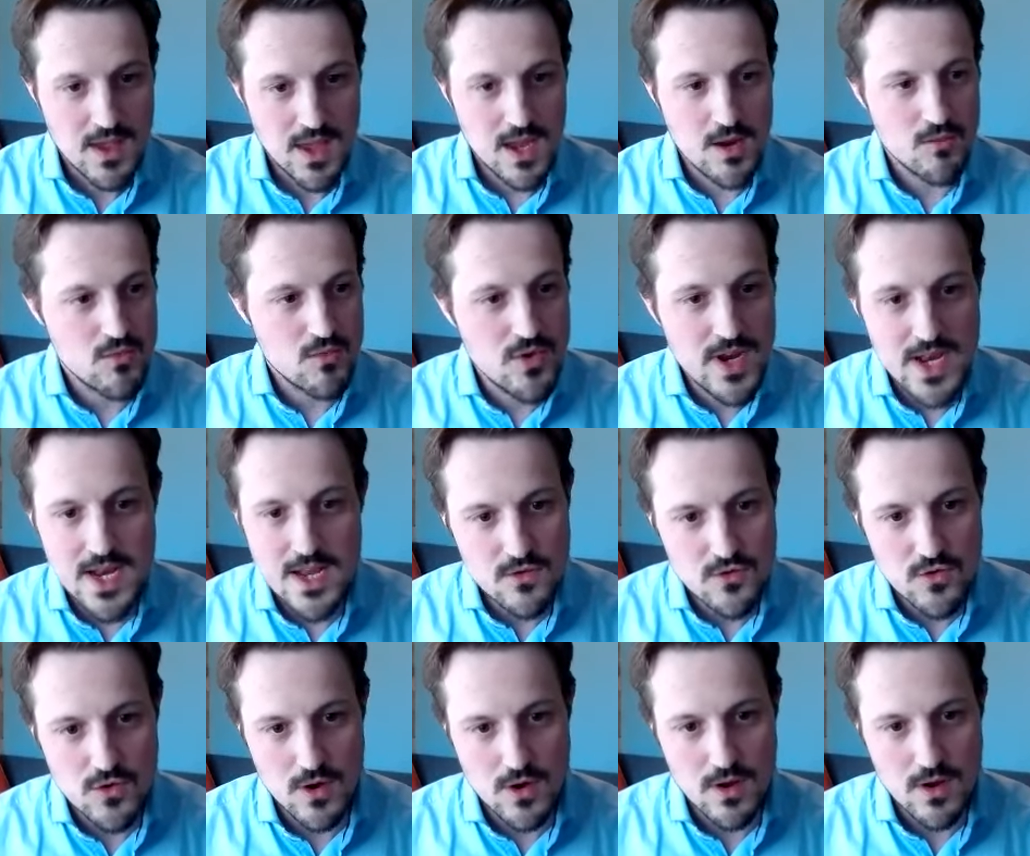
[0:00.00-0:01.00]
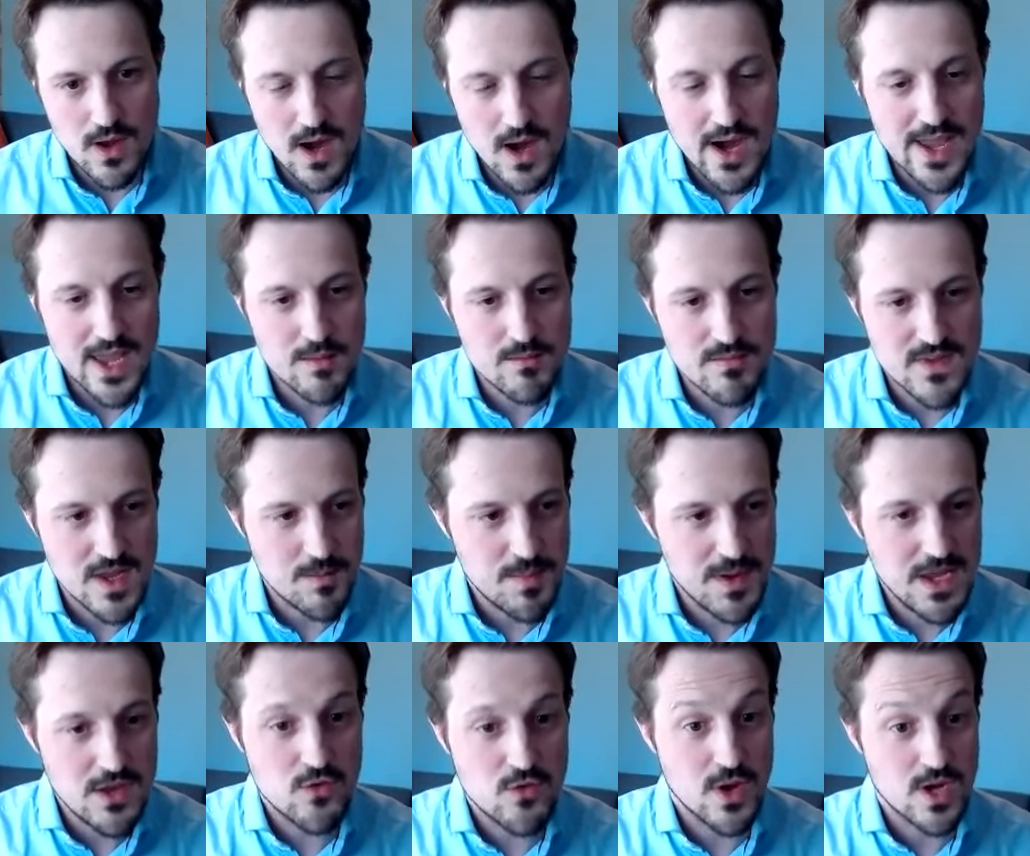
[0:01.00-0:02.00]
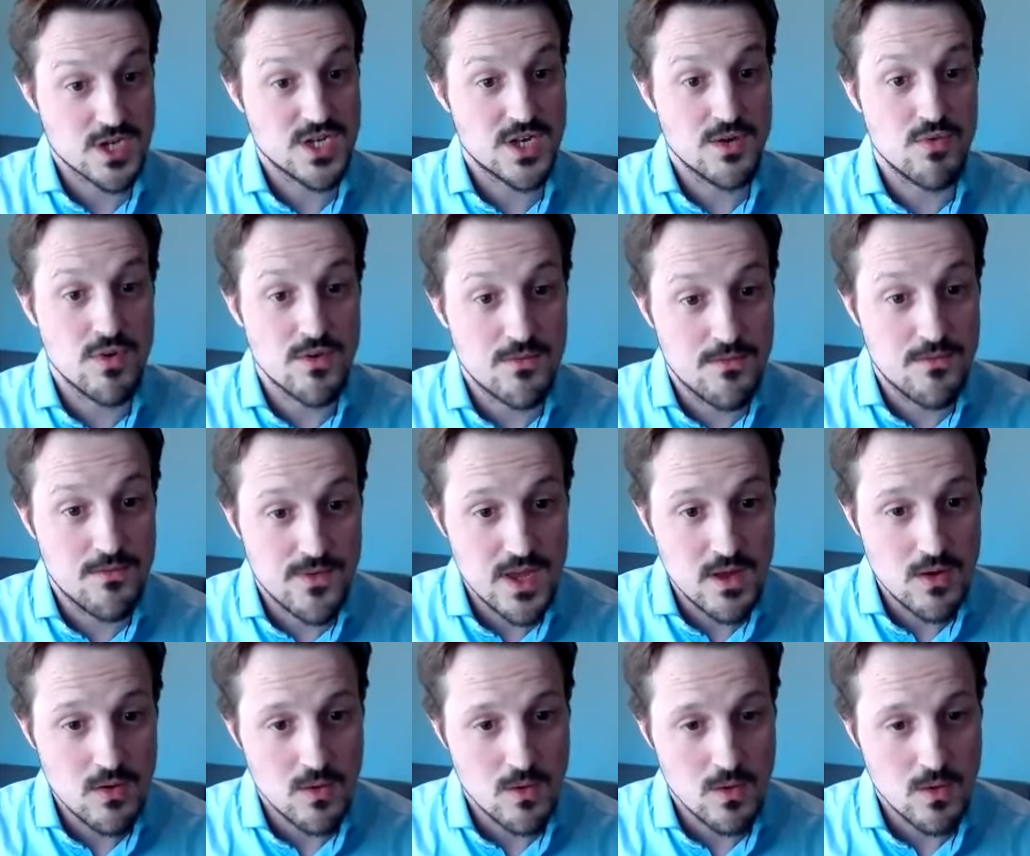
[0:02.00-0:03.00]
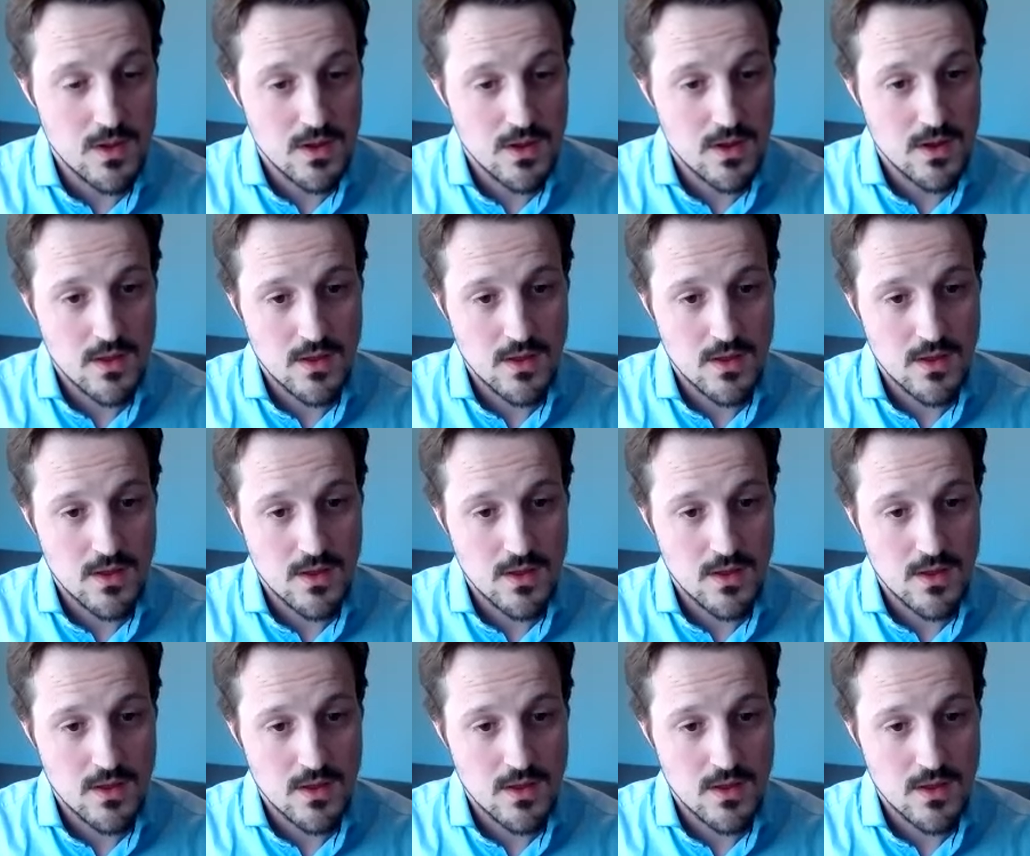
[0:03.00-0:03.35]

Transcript: It really took IMDb to actually reveal